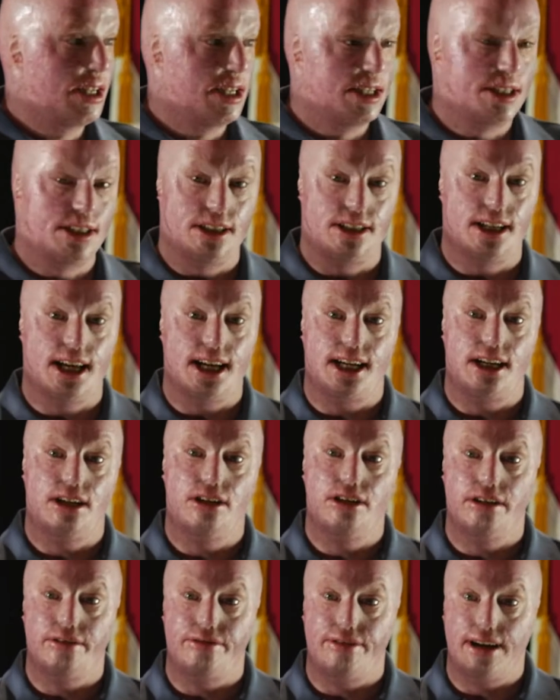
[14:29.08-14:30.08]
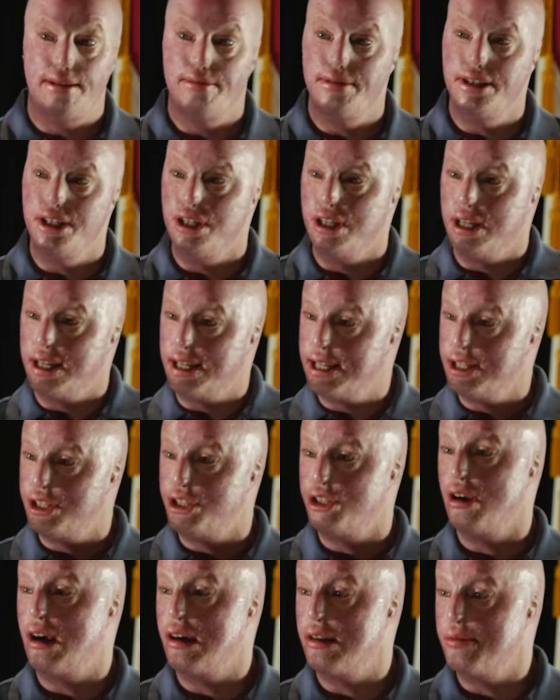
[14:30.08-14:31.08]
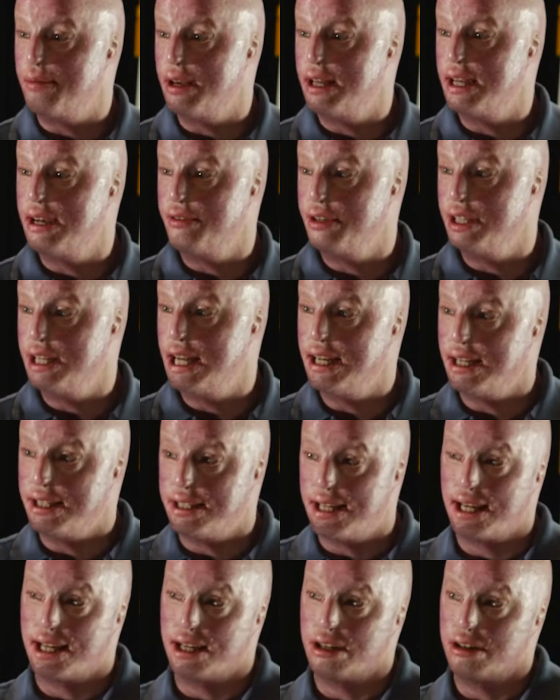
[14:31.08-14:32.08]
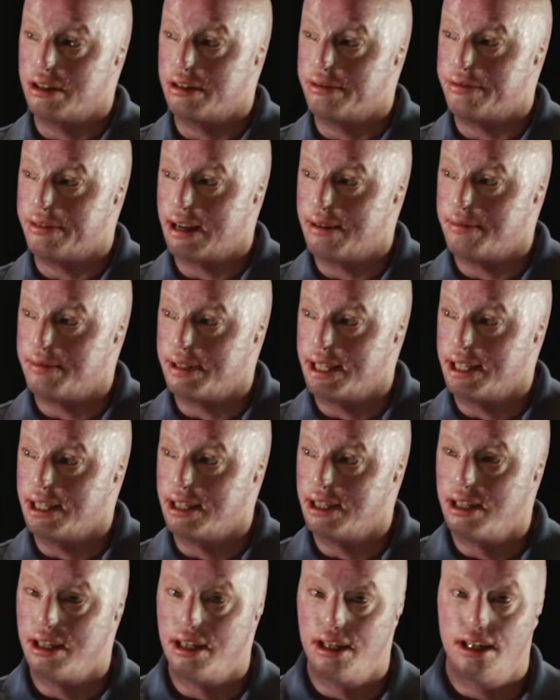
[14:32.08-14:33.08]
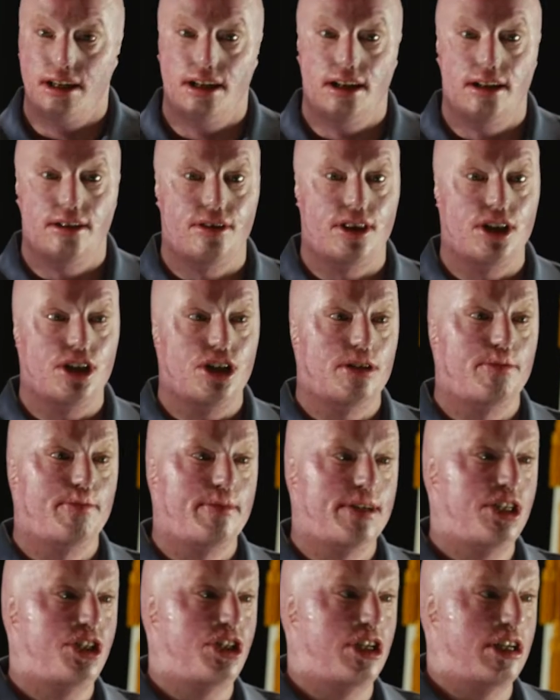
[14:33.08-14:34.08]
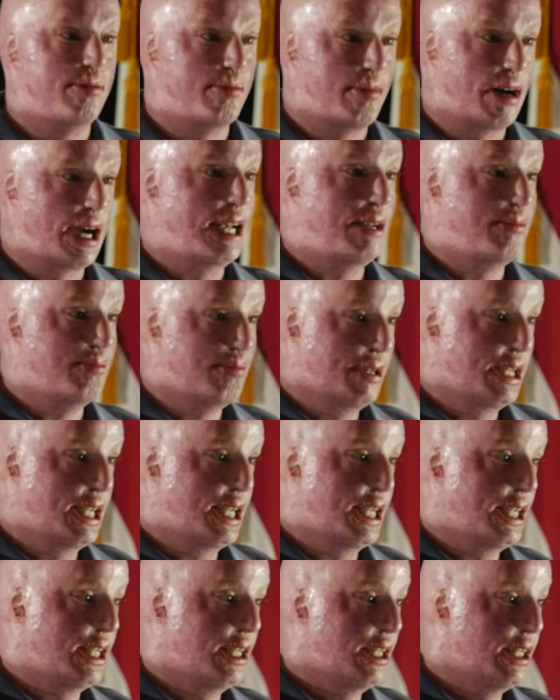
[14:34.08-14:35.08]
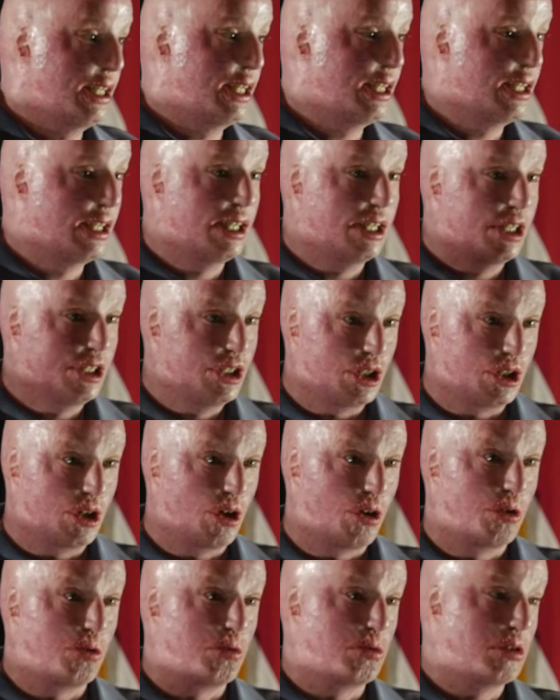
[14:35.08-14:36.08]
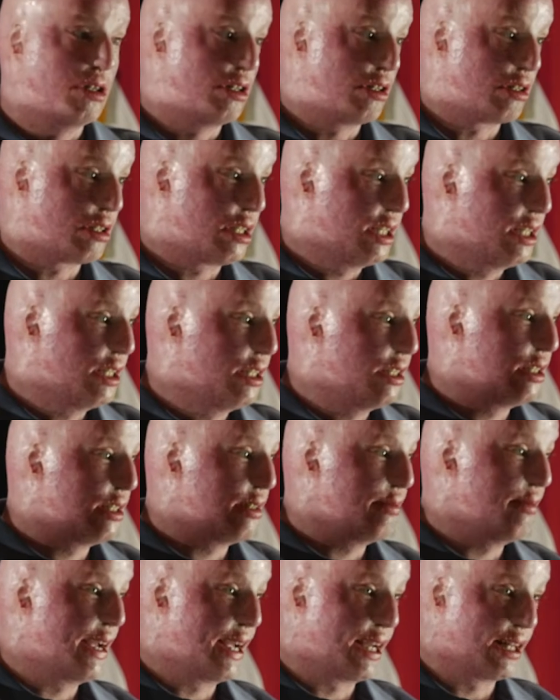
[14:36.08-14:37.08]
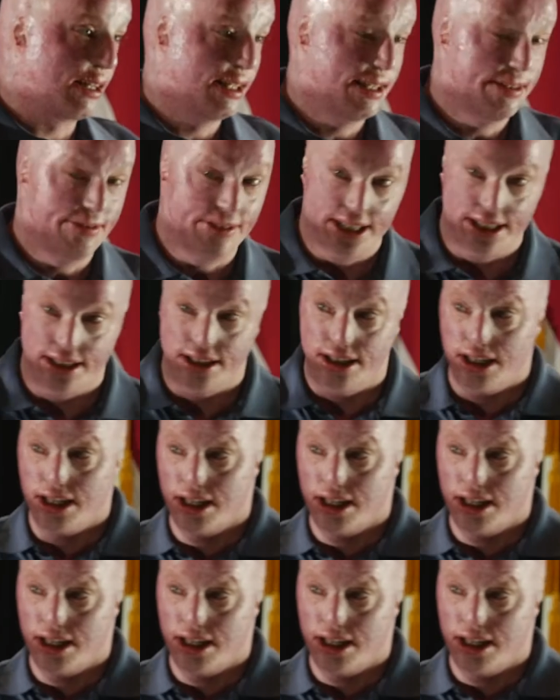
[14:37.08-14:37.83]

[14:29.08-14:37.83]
is to take care of your family, get you out of bed every day to take care of your family, then your mission might be to go to work, to make a living,